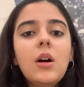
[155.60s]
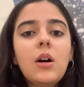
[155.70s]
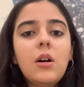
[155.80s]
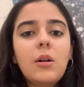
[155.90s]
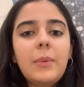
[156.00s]

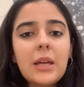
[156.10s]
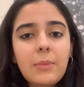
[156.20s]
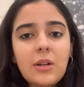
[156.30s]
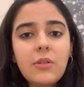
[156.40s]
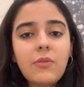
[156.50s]
uh, Make My
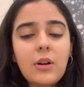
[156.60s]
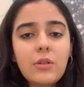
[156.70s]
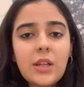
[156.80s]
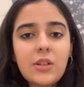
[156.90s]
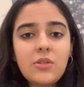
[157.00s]
Trip
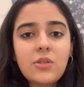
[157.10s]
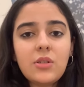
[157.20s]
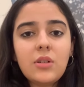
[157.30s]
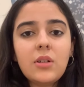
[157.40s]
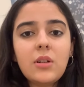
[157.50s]

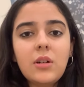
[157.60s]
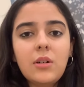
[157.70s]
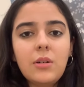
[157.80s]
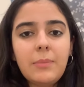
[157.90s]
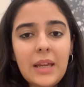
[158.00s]
Foundation
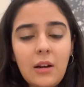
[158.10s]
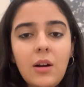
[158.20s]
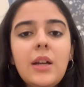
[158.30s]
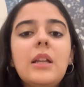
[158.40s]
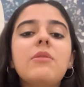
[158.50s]
uh, Mela
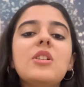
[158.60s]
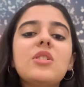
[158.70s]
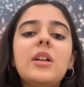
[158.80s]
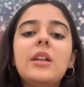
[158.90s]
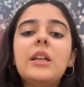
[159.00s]
in which
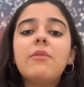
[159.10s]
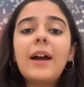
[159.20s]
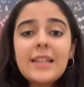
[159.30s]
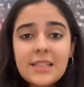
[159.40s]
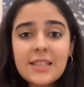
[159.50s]
it
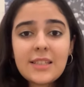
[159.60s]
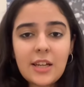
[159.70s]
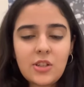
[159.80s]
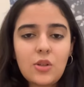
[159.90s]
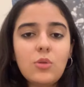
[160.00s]
invites these
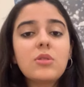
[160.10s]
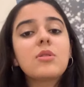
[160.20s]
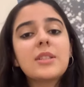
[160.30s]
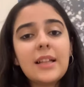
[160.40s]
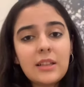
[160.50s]
NGOs to
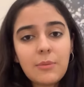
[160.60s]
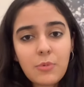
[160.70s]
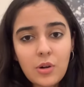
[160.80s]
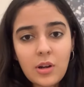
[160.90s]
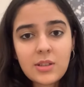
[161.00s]
sell their
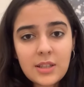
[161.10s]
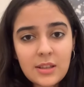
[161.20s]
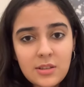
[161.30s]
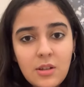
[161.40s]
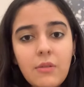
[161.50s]
products and
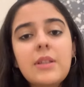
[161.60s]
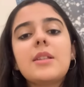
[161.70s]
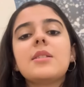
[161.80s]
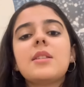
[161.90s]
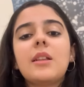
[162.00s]
the
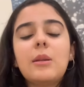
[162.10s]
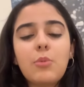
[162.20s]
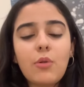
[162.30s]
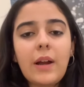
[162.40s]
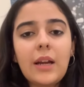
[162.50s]
services that they
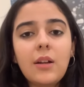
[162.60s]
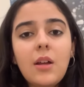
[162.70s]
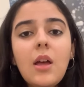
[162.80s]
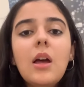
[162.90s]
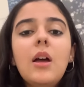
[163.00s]
provide.
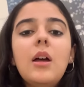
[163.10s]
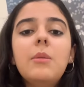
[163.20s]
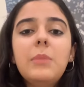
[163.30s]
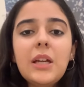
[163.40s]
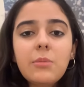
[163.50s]

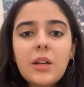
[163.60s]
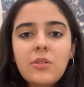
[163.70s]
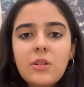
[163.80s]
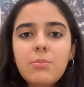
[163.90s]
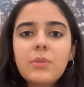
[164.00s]
Make My
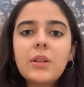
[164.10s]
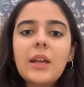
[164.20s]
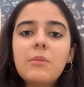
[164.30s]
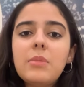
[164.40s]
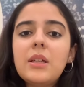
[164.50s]
Trip
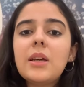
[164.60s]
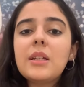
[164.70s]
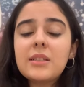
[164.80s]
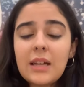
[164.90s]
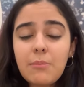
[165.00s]
can be an
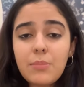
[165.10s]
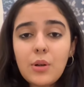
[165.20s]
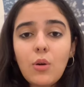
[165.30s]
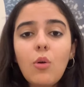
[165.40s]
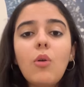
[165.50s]
example
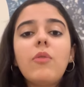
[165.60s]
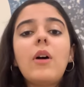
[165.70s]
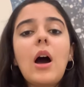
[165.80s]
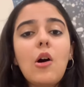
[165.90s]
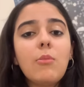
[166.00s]
of
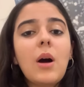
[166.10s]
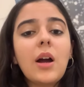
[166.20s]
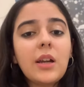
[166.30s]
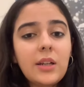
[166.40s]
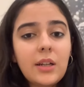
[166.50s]
how
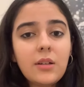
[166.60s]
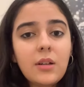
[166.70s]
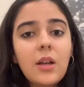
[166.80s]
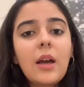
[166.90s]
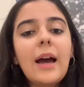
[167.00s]
marketing
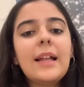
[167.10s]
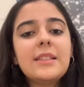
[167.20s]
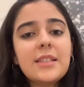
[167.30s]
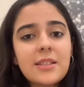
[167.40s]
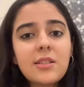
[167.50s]
and
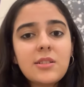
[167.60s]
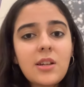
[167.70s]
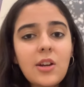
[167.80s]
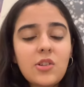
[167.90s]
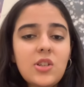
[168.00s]
CSR
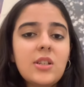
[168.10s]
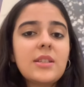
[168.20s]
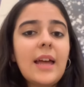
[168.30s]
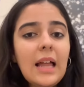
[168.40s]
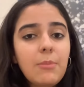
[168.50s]
strategies
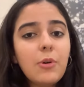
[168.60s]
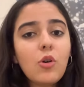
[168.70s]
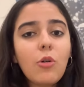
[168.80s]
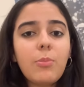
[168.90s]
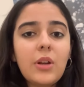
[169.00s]
help a
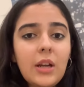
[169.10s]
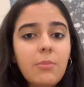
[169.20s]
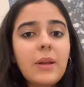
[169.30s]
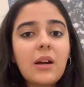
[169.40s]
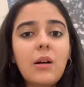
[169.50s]
corporate
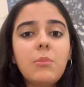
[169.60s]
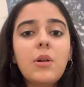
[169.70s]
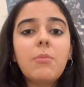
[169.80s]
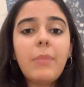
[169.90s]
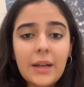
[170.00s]
become
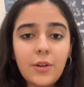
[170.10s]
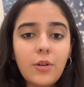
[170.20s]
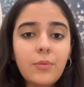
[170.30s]
better.